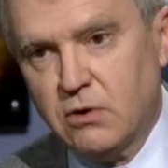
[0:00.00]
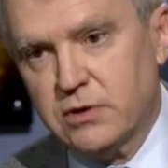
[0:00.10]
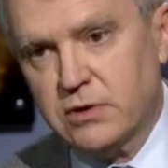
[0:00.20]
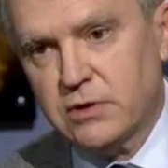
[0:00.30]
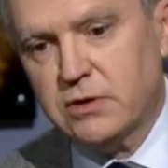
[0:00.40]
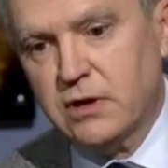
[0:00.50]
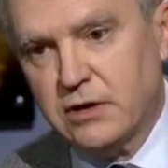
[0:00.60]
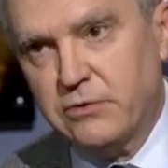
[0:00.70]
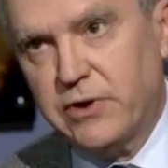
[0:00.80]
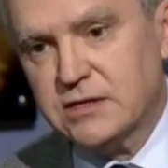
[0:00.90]
rather
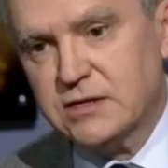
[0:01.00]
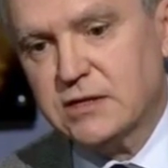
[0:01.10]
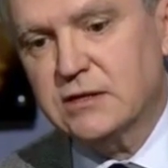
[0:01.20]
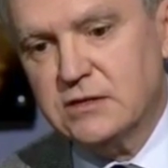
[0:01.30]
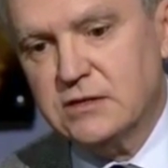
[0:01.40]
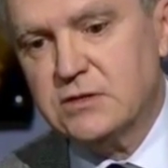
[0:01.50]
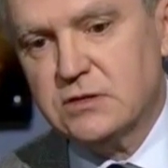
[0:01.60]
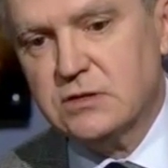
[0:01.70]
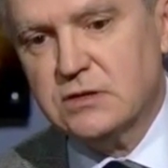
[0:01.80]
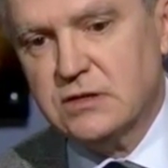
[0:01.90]
than addressing
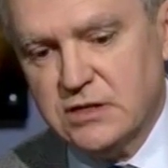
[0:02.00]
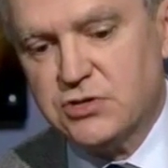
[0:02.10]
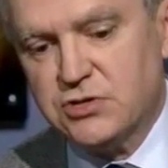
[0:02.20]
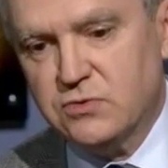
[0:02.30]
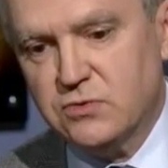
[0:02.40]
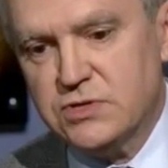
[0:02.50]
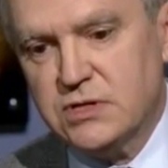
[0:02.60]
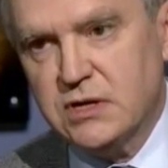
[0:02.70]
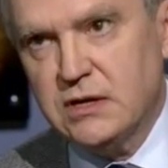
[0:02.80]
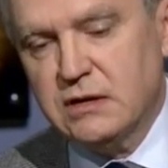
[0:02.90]
the
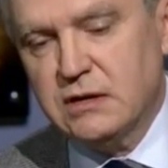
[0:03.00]
issues